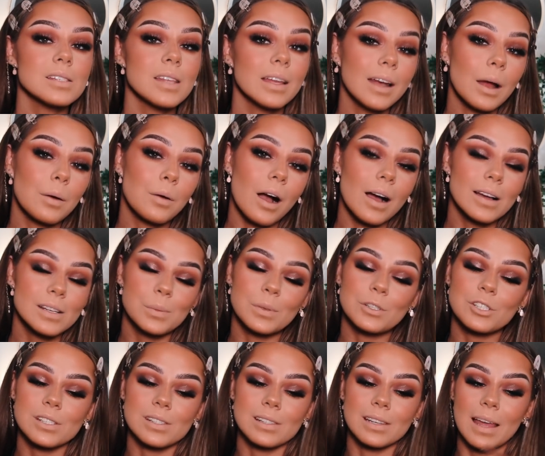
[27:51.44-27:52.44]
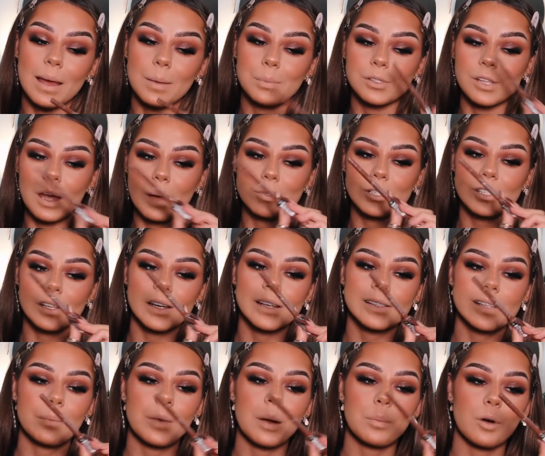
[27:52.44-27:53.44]
thing now, guys, which is lips. So I'm just gonna
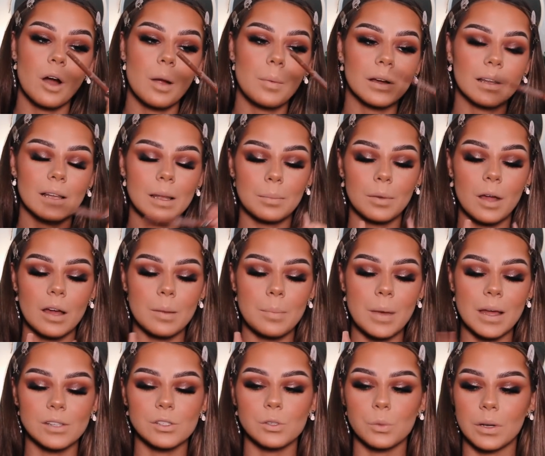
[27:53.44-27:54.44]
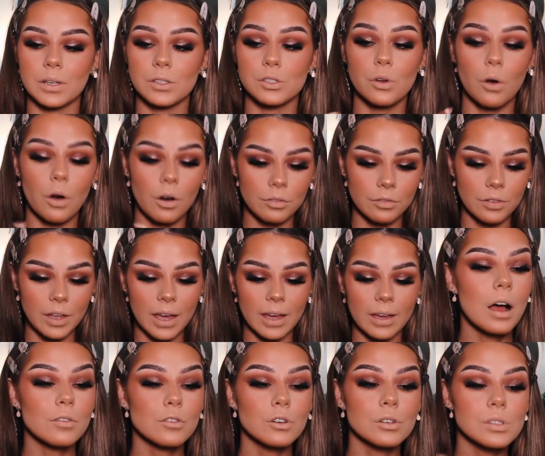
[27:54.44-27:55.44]
take my Primark lip liner pencil in
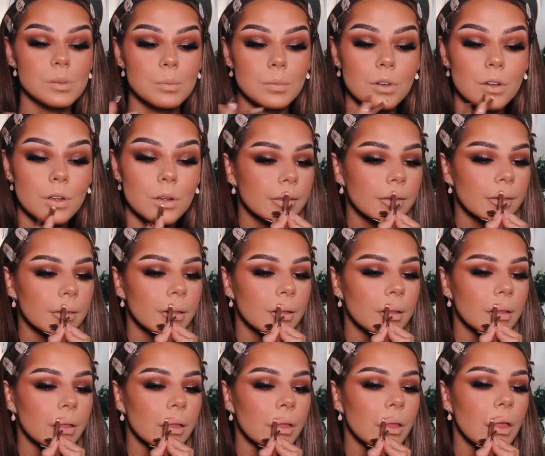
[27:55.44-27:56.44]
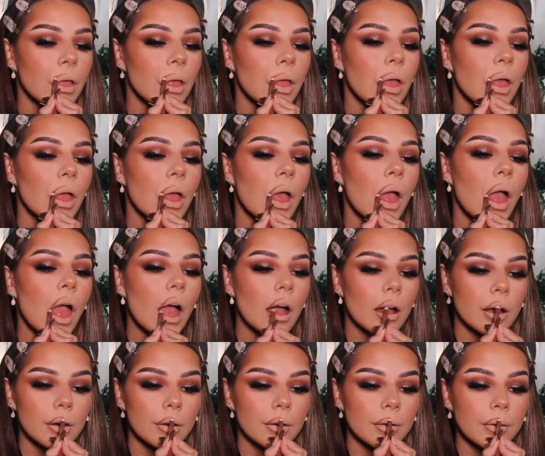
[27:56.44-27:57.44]
Toffee. I've got some new nude lip products to
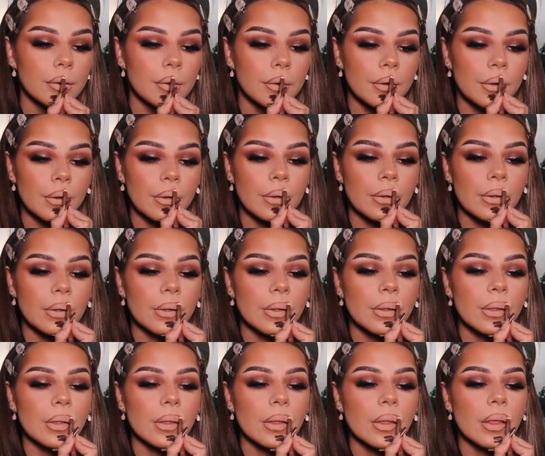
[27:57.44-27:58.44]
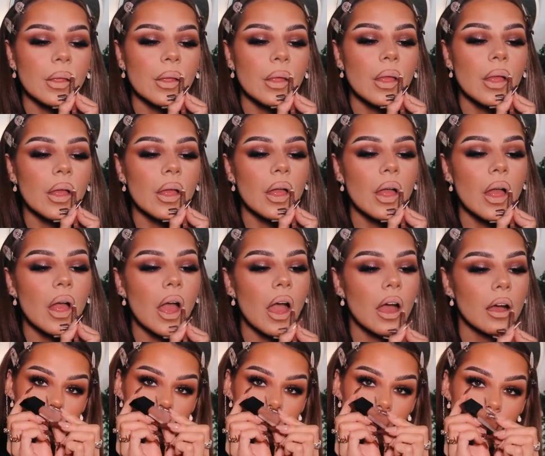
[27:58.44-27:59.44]
try out. So let's just start off with
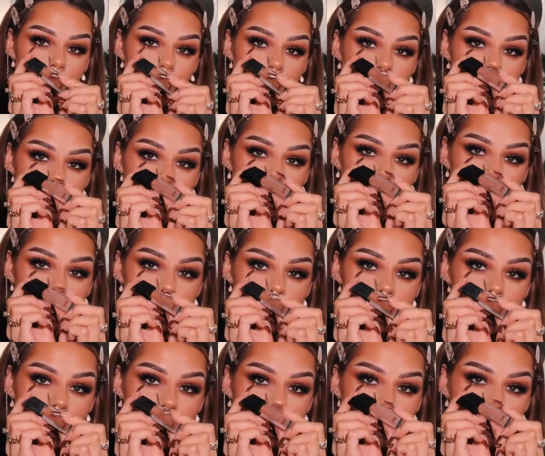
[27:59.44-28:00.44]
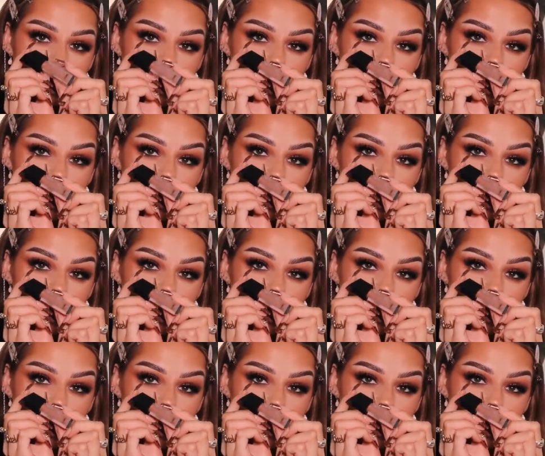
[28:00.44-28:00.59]
this. And then have this liquid lipstick here from